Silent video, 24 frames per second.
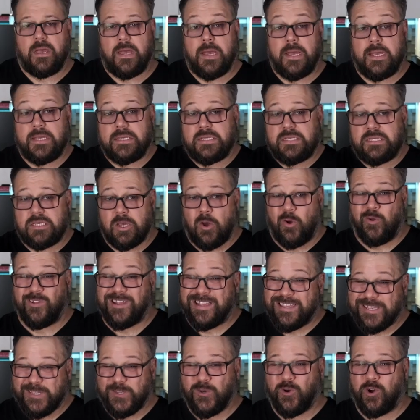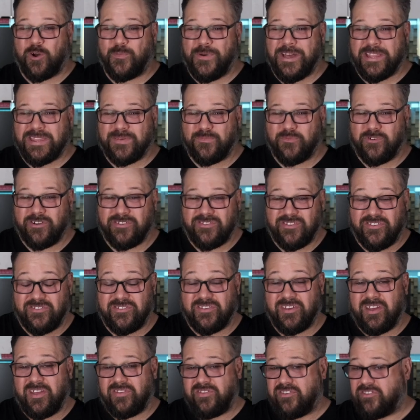So let's talk about the printers.
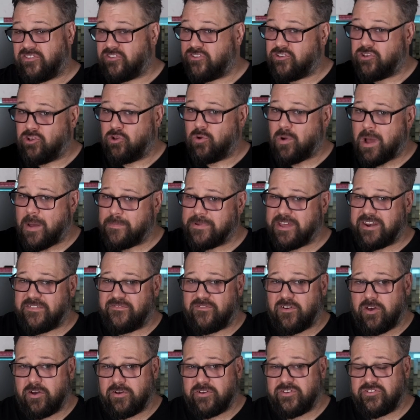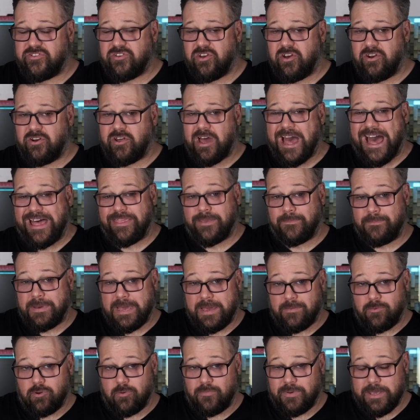The two I'm going to focus on are the
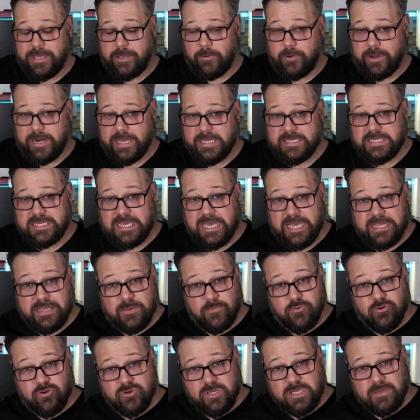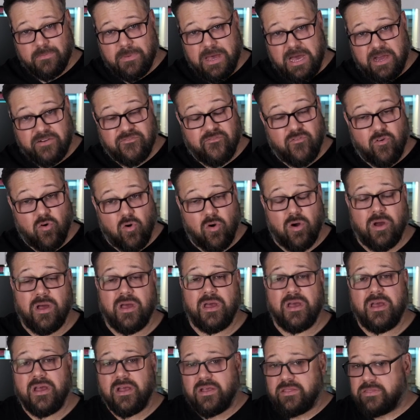Bambu P1S and the Prusa MK4.
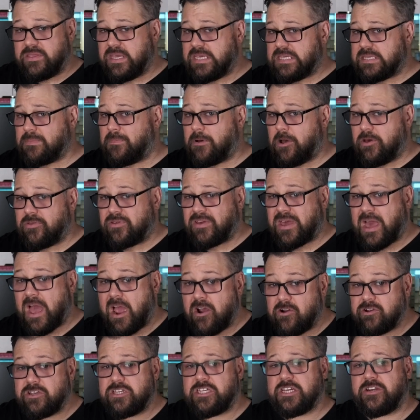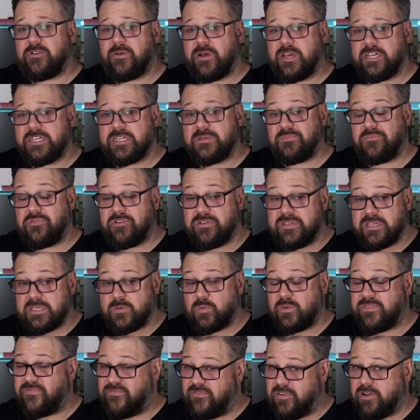These are both current generation printers
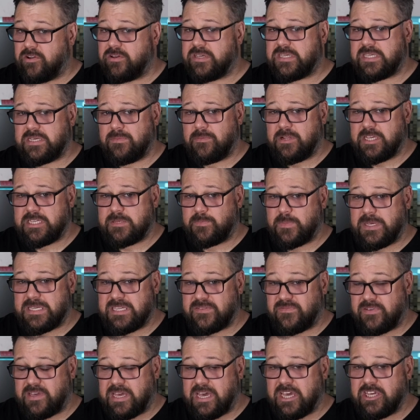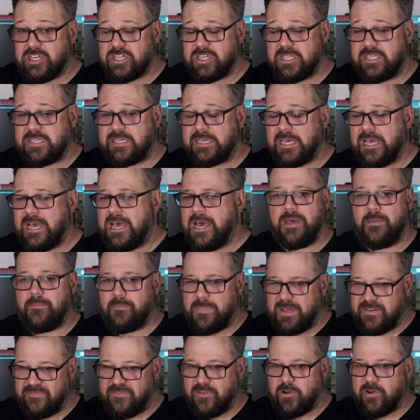with very similar specifications,
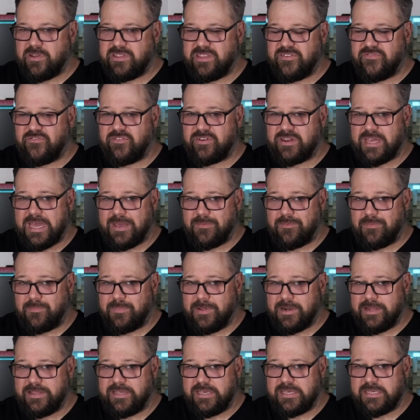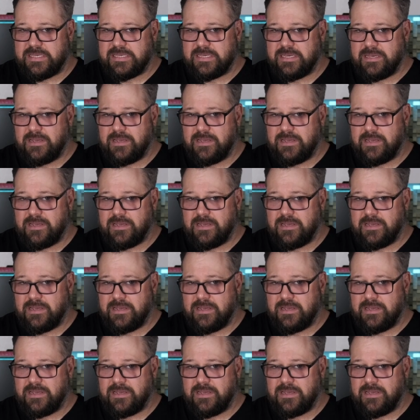but very different capabilities.